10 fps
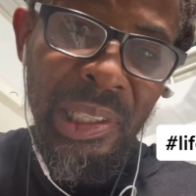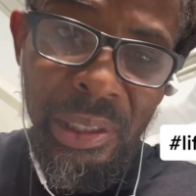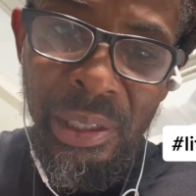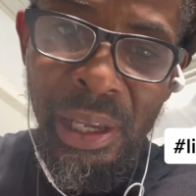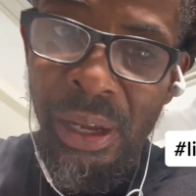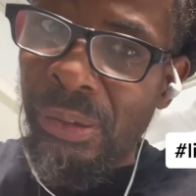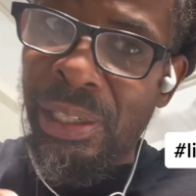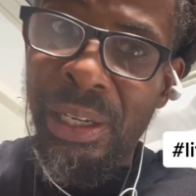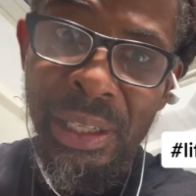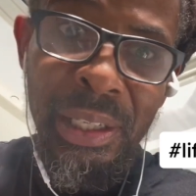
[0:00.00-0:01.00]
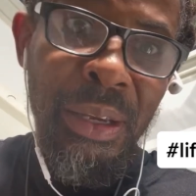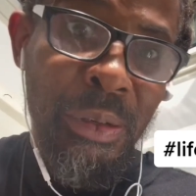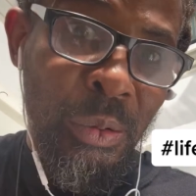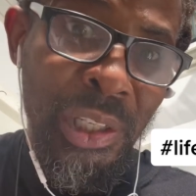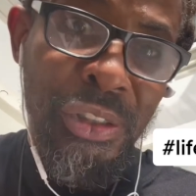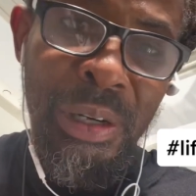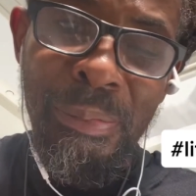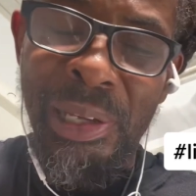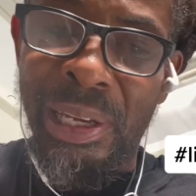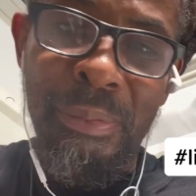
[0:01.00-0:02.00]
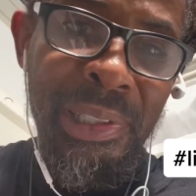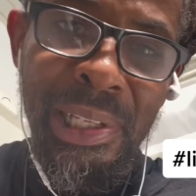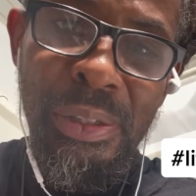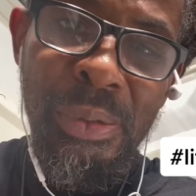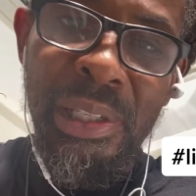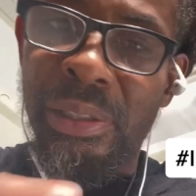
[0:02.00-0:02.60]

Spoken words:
And now they're like, yeah, we want Trump back. But guess what?